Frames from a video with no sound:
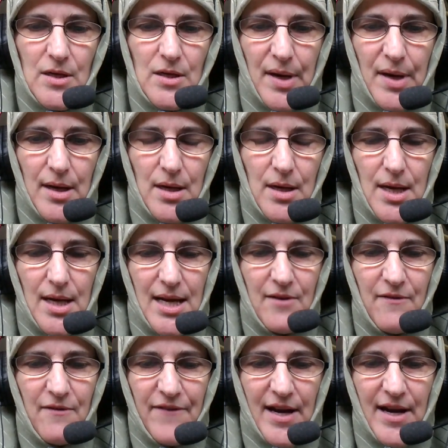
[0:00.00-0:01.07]
but in
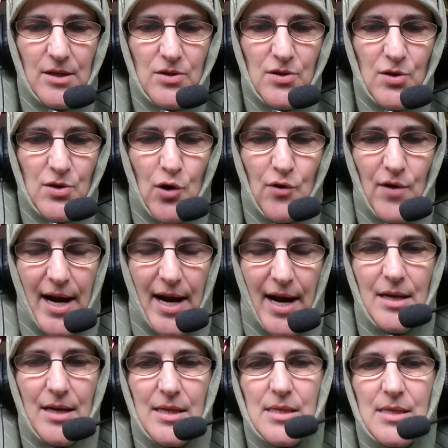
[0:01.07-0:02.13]
fact, the
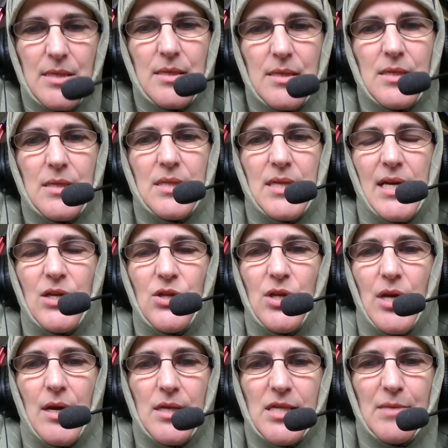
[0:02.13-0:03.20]
Quran's
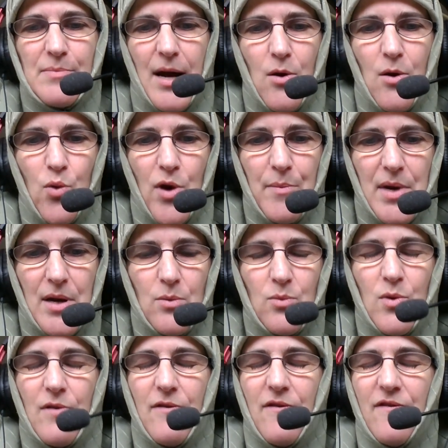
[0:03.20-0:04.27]
teachings about women
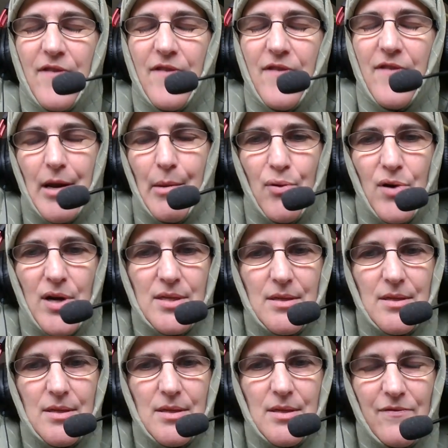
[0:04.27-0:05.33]
were very
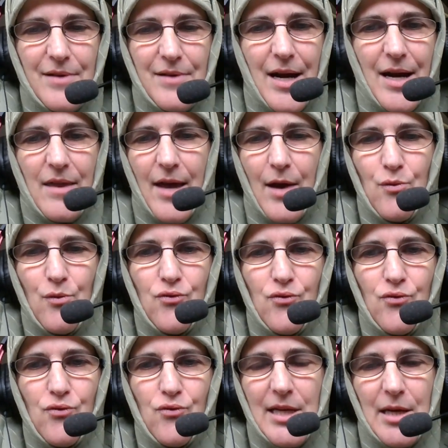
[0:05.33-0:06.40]
impressive. They
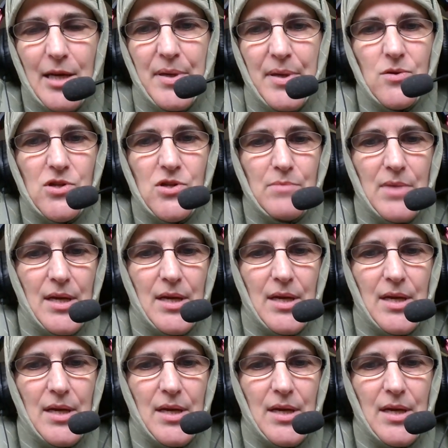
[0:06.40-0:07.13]
really appealed to me.